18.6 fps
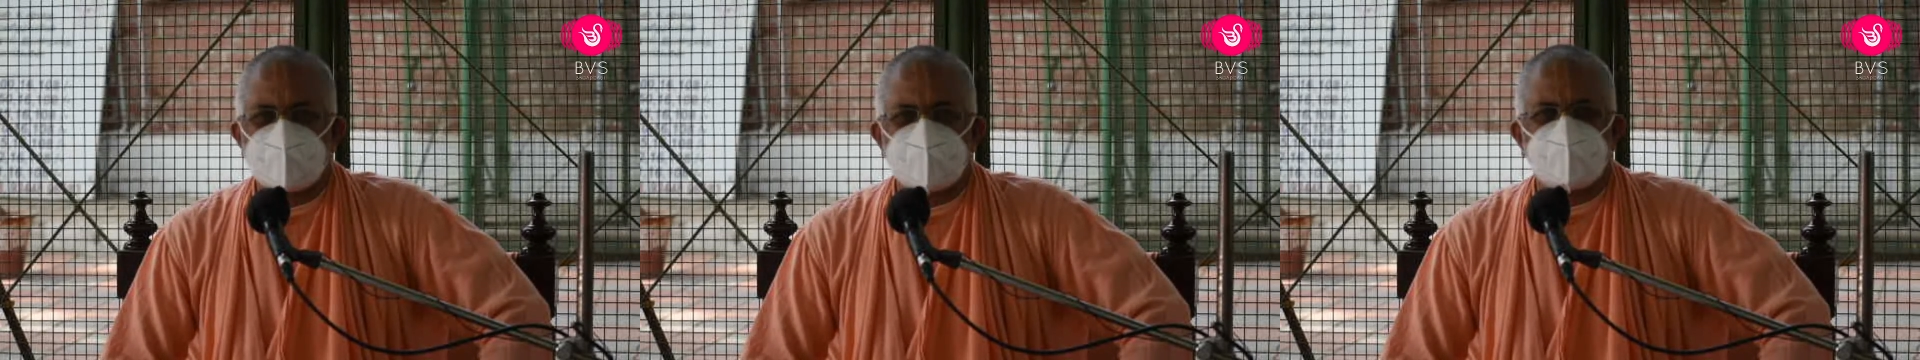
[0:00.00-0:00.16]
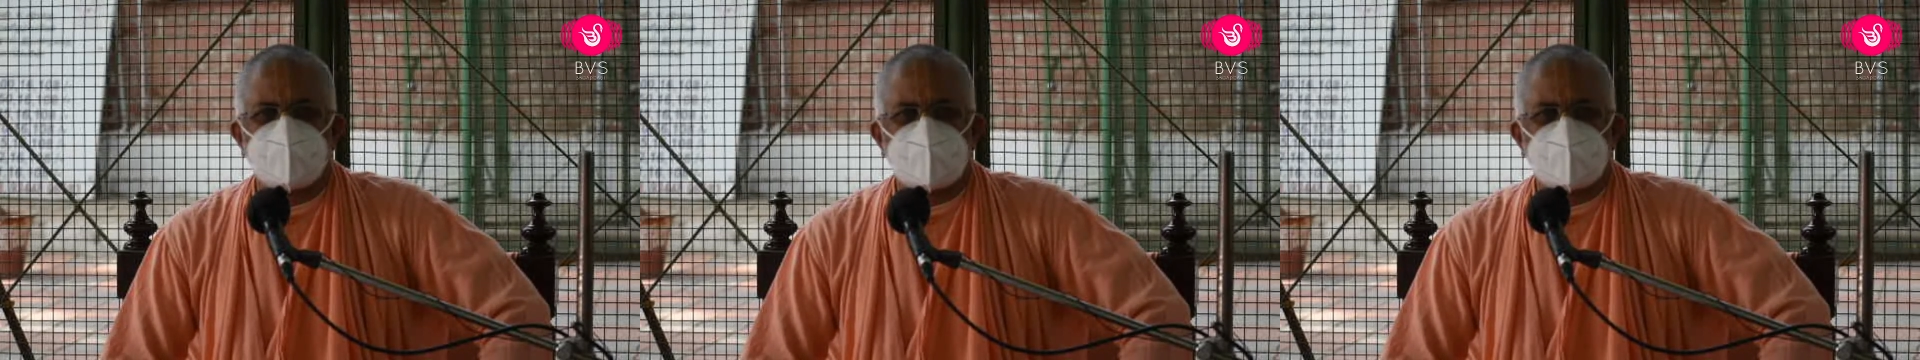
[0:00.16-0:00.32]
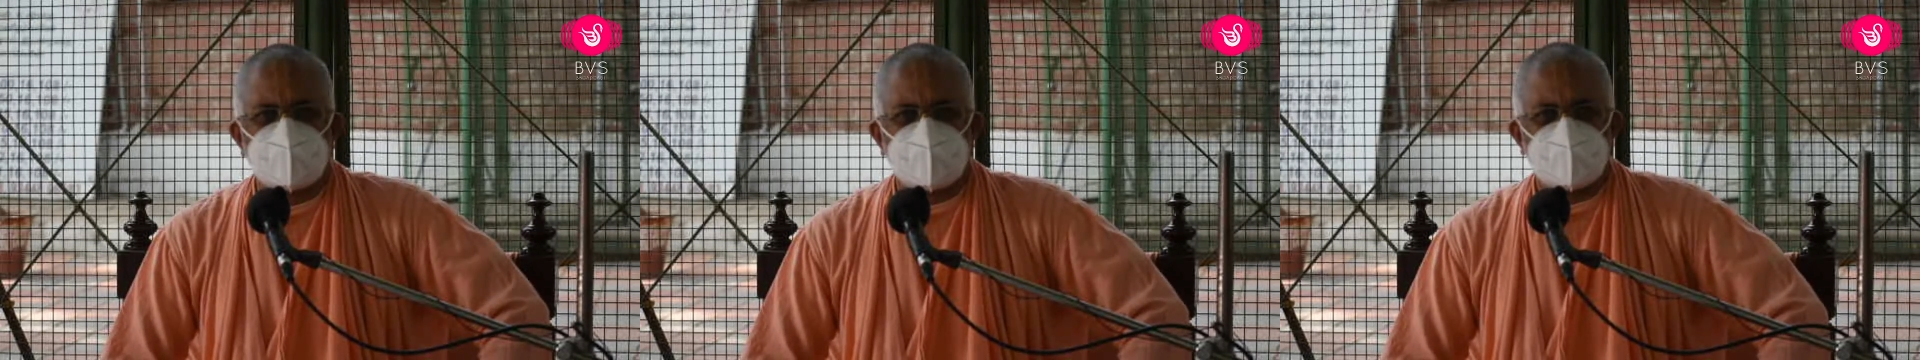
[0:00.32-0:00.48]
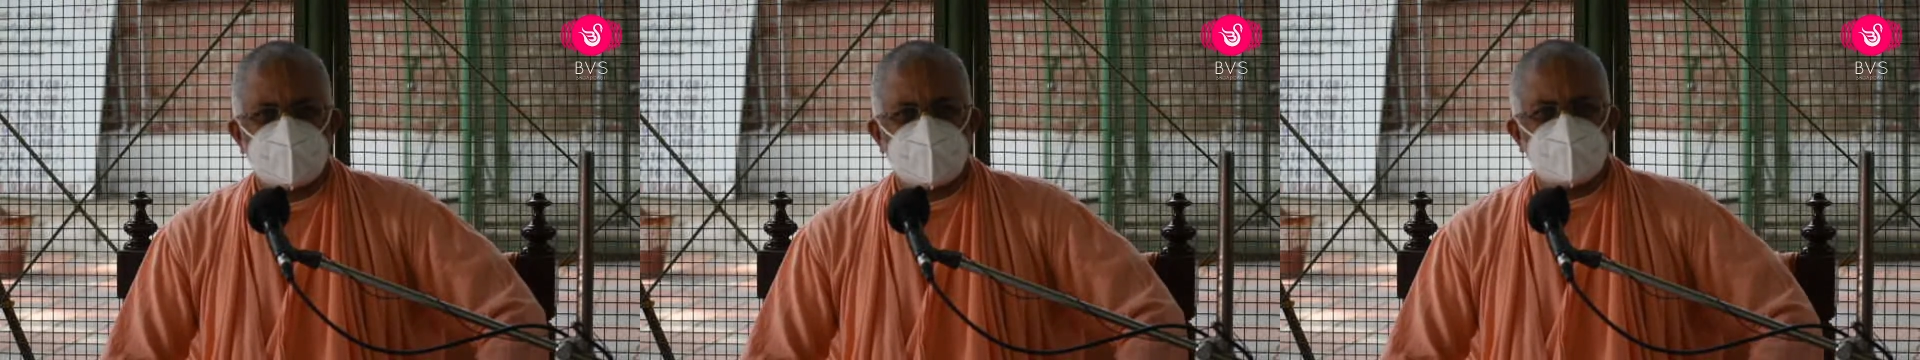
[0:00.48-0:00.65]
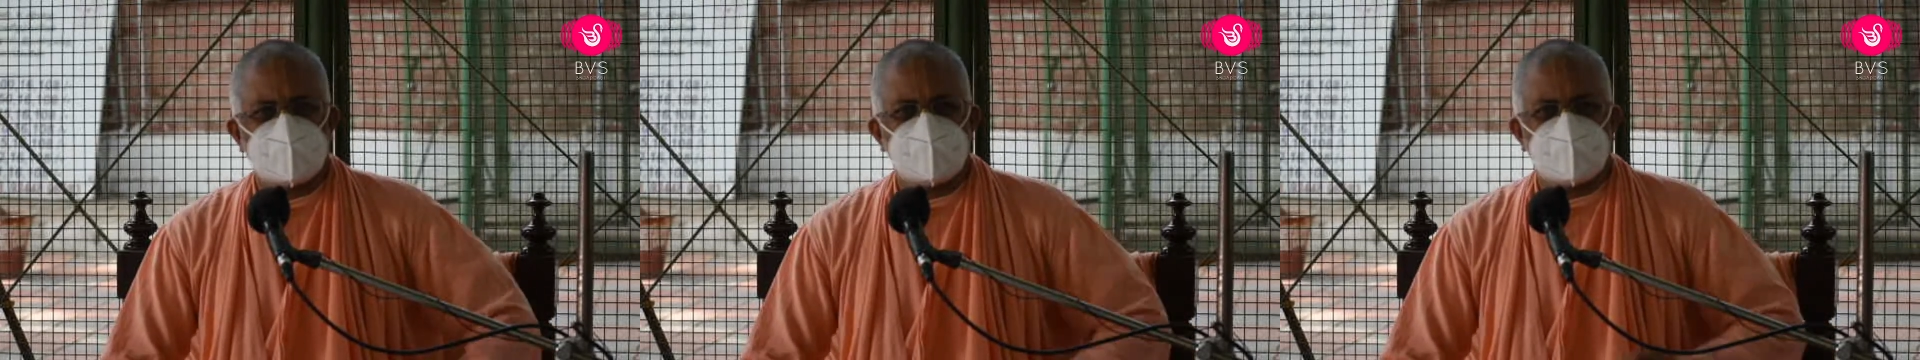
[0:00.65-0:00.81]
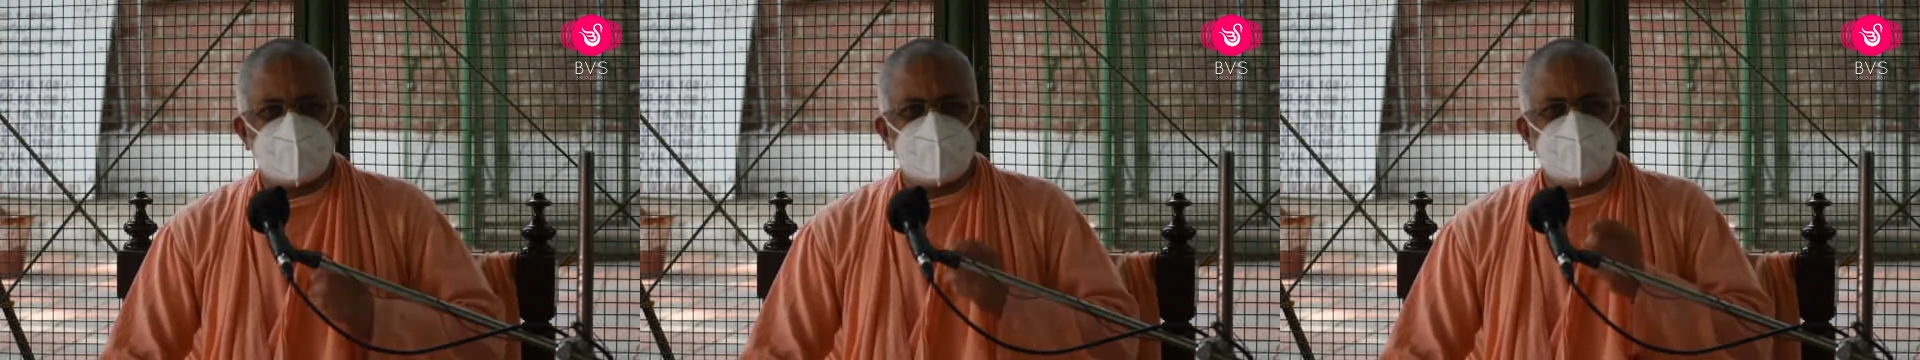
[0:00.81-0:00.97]
I mean,
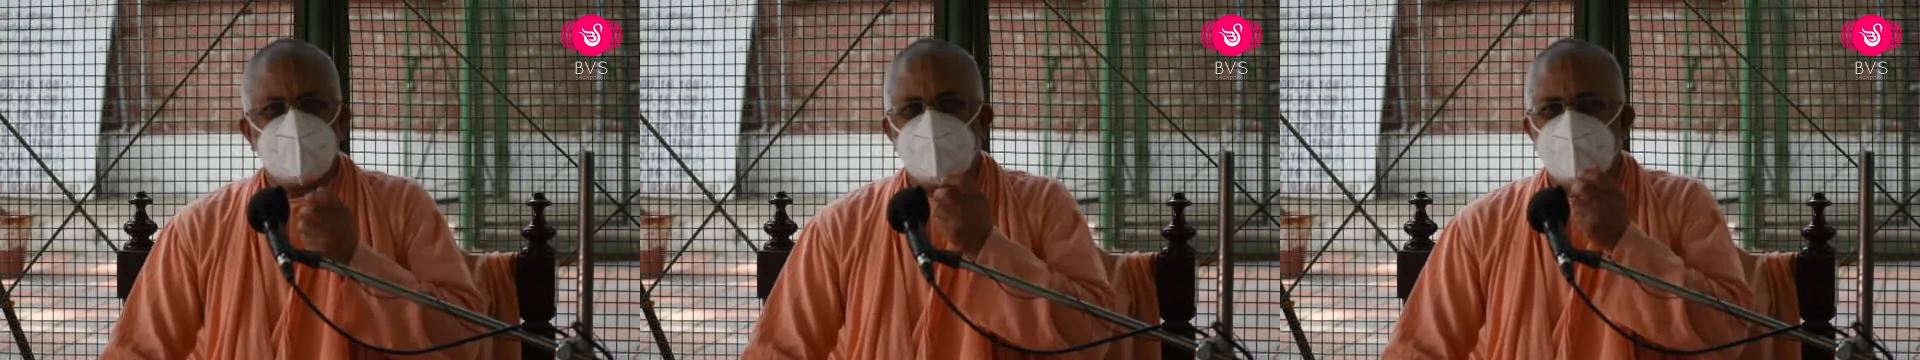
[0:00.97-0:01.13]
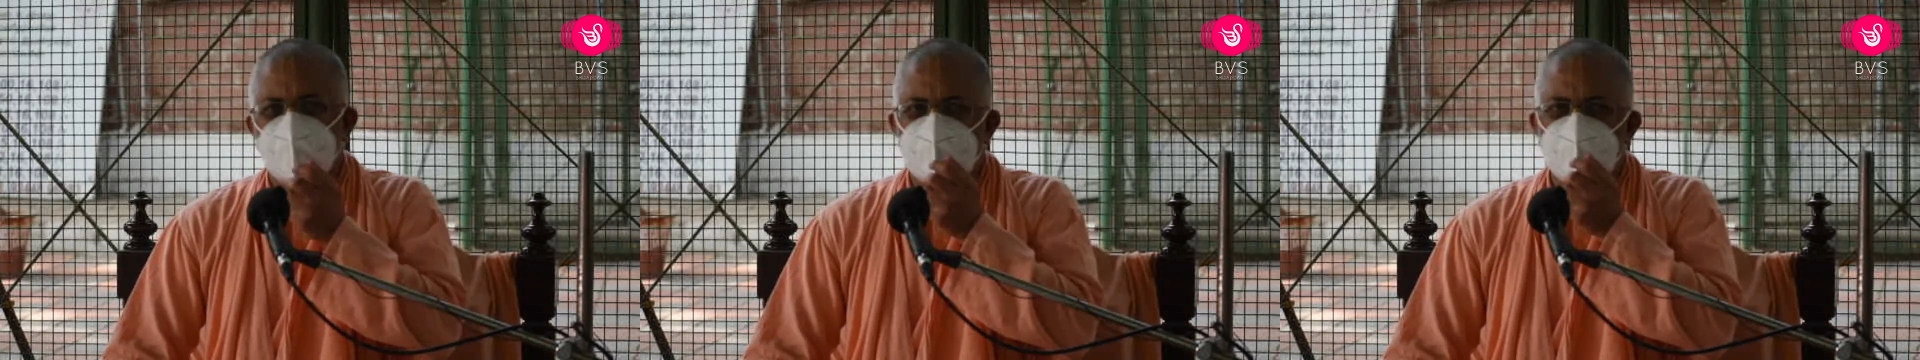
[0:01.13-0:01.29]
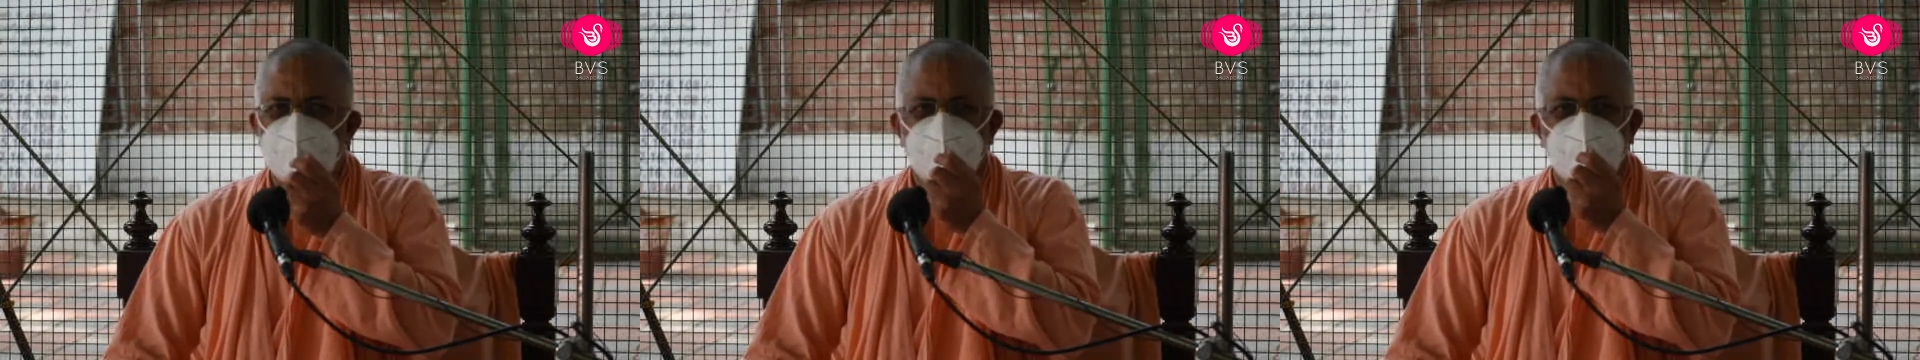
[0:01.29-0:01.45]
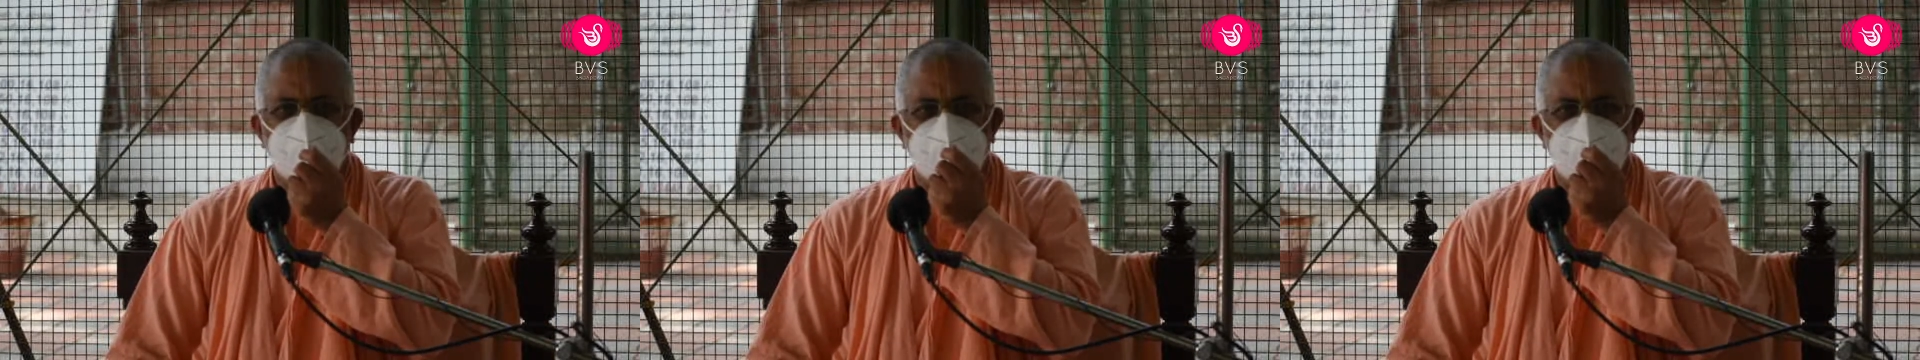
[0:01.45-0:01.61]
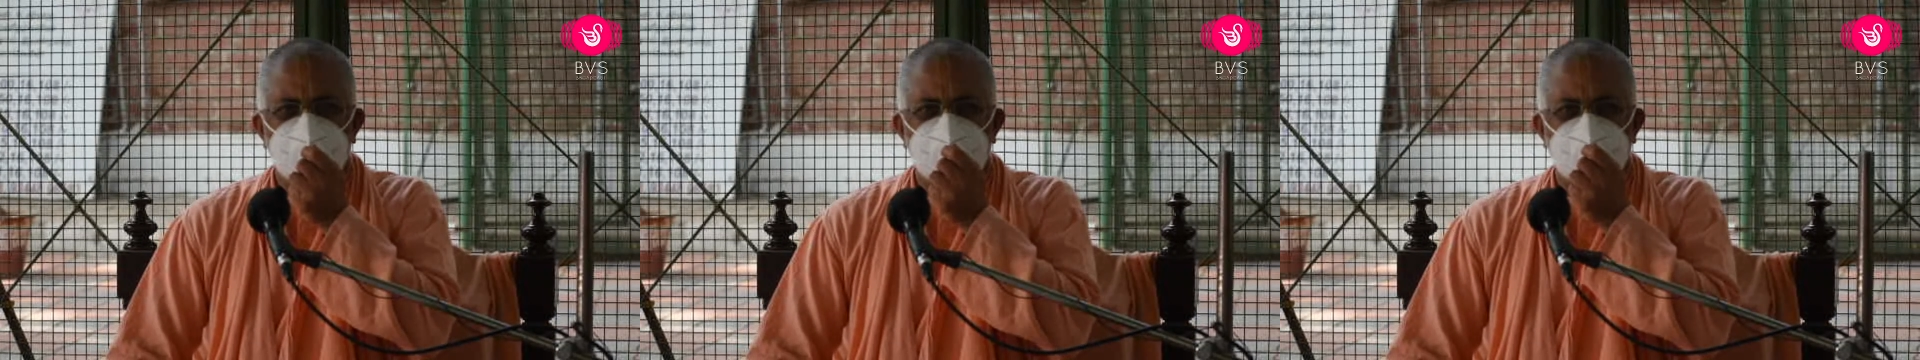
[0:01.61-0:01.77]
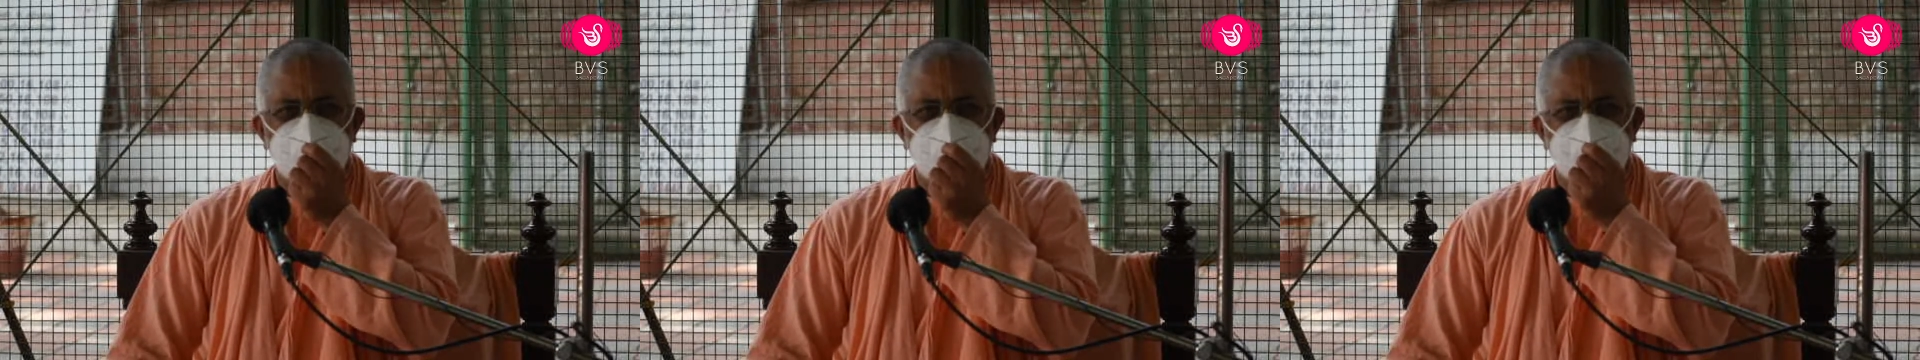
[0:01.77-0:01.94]
I did not know
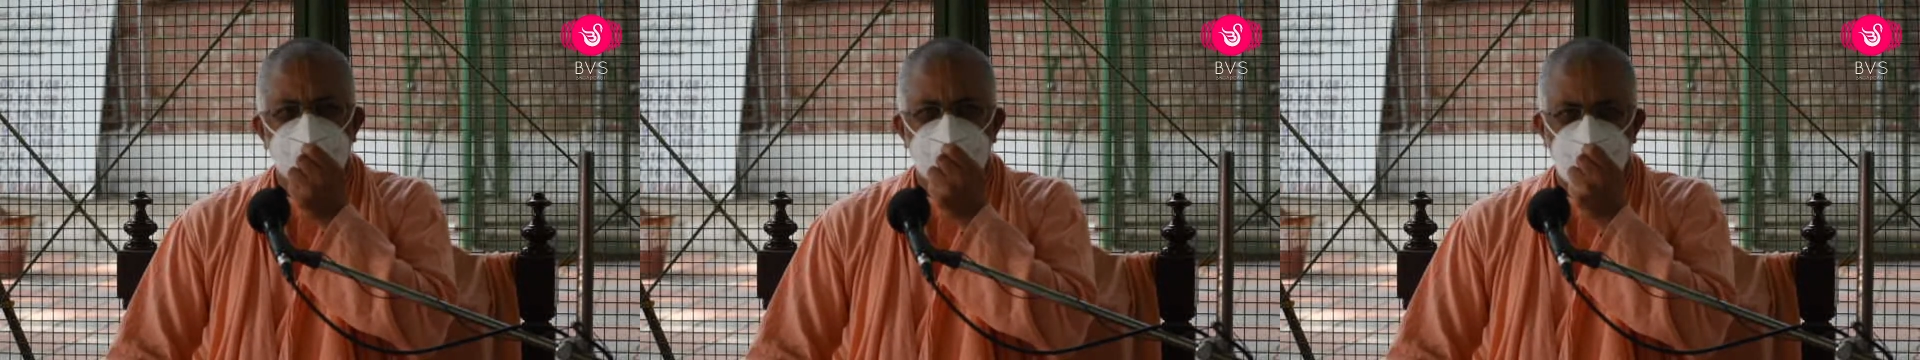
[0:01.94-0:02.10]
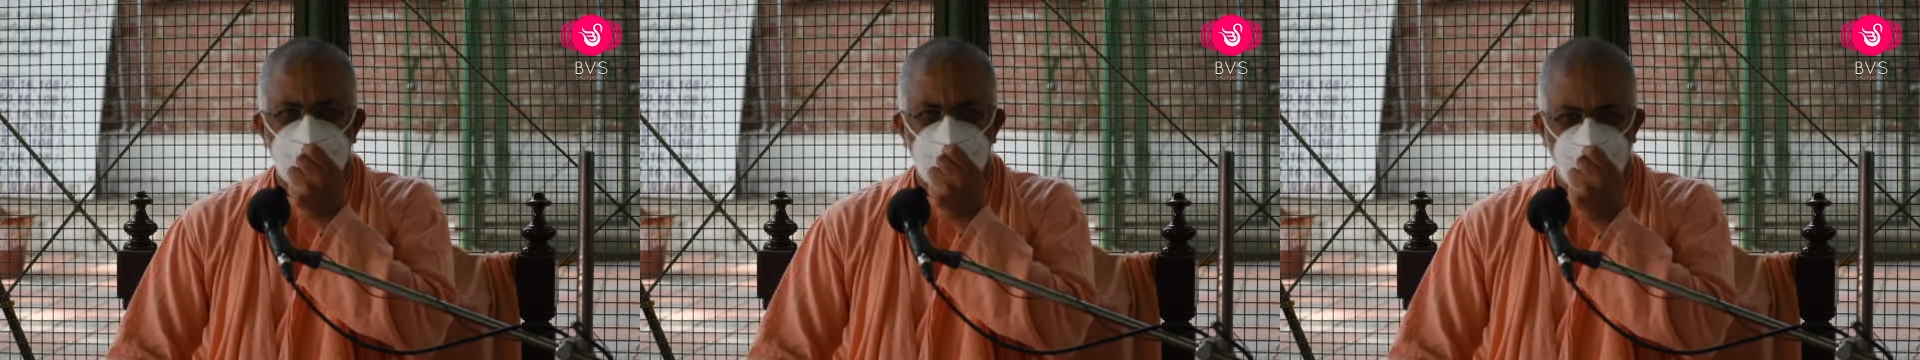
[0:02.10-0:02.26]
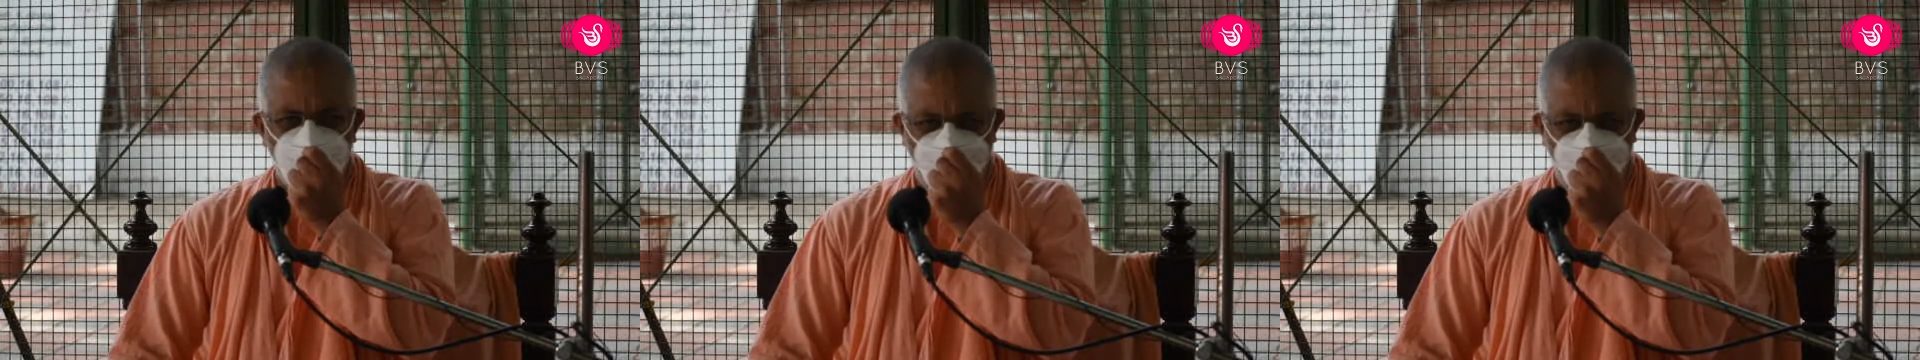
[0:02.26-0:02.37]
what it is.